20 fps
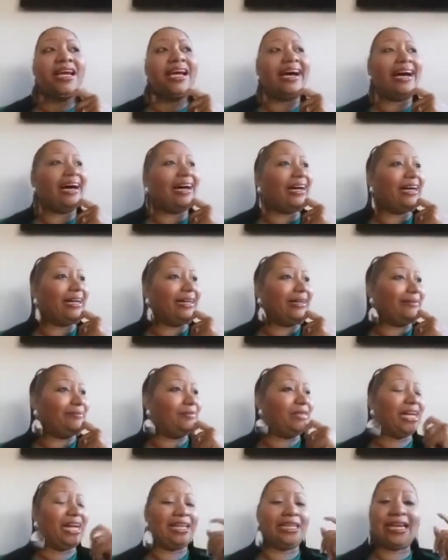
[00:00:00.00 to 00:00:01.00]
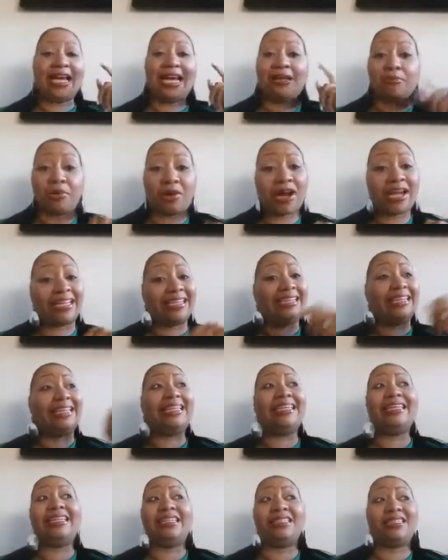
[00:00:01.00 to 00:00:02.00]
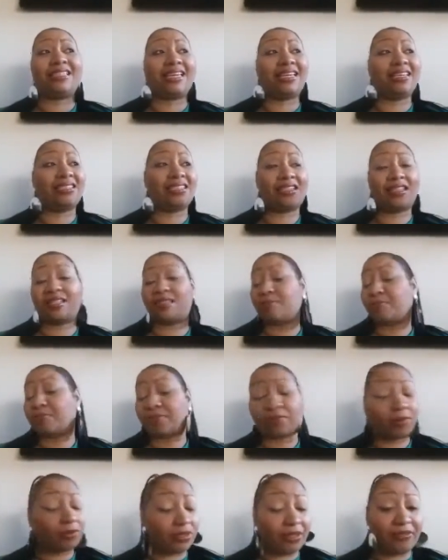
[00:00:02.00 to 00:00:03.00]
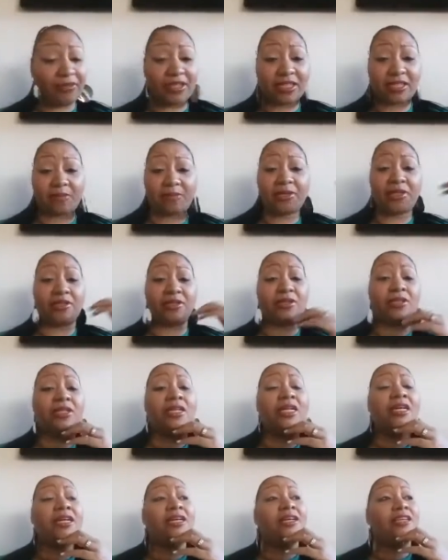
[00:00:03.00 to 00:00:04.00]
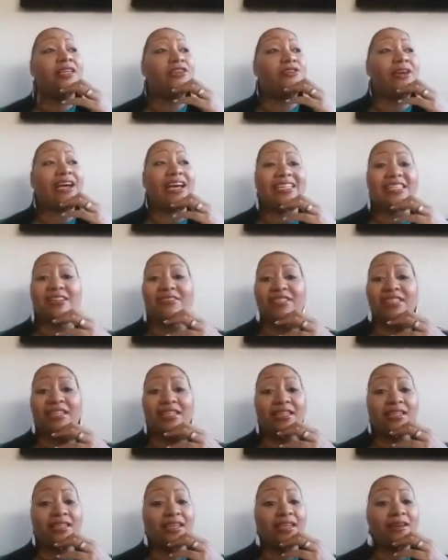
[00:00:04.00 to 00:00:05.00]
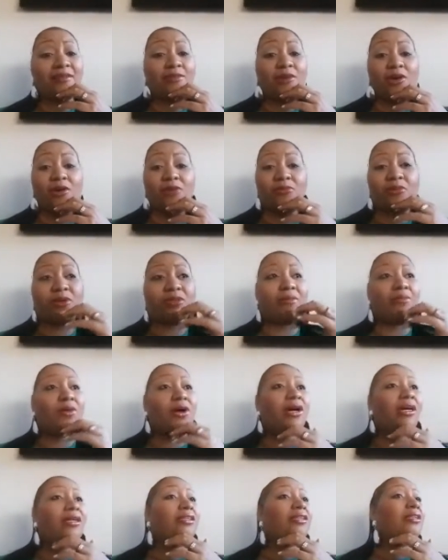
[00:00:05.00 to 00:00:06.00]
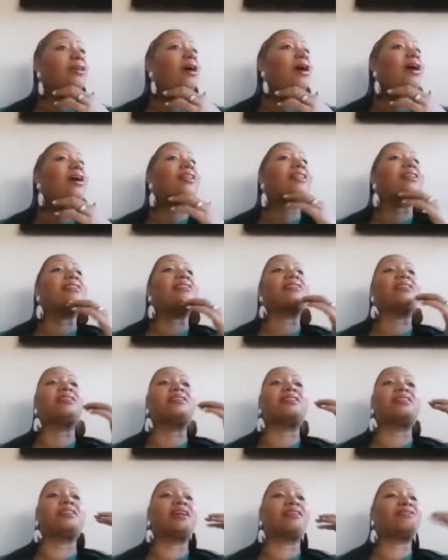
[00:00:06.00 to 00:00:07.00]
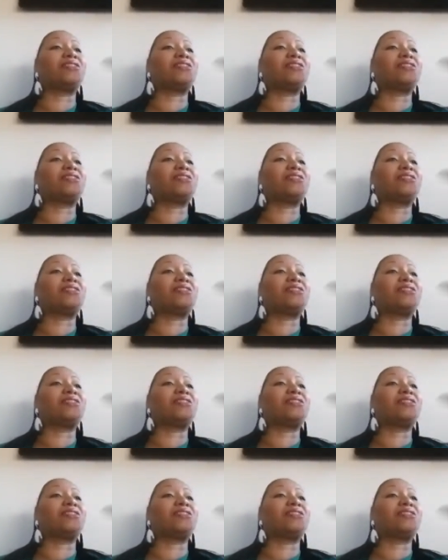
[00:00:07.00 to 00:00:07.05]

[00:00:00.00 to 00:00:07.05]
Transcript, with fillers: Uh, and and Brian Heat, he's this prolific speaker you guys have seen him on Roland Martin, all this good stuff.